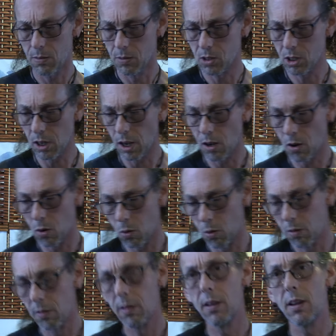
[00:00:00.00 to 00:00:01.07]
So
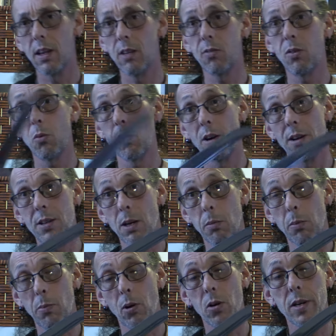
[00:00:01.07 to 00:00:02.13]
if you want a
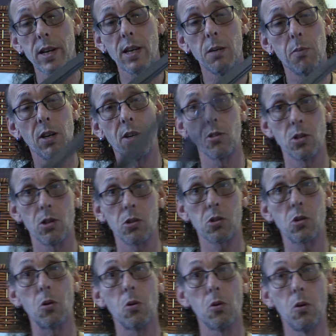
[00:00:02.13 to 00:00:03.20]
double bohi because it looks
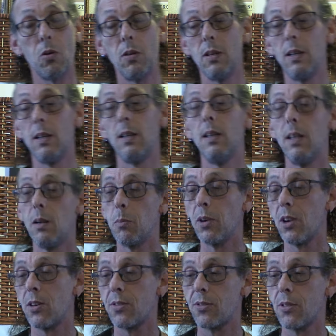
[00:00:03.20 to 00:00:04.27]
cool, but
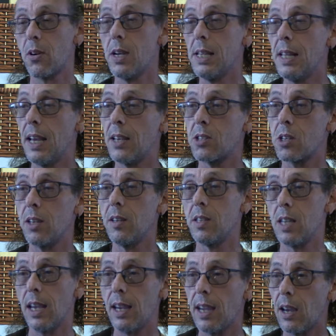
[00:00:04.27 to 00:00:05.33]
you're afraid that it's going to
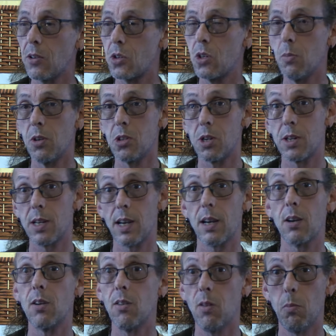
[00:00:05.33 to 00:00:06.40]
take out too much
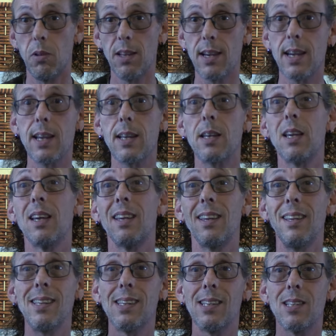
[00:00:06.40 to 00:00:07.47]
integrity of the blade,
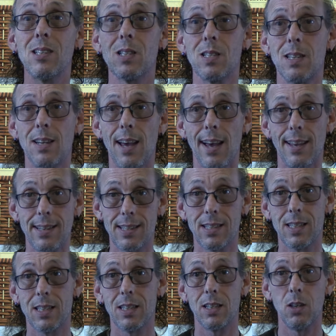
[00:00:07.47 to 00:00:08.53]
it is not.
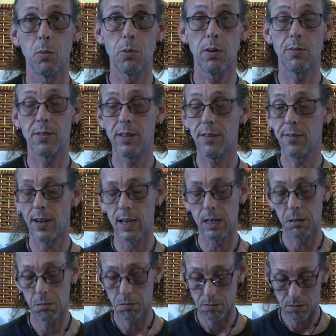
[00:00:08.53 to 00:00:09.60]
You're perfectly fine.
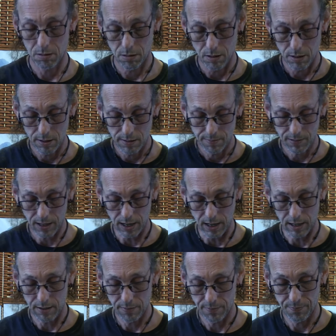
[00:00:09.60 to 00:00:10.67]
Okay.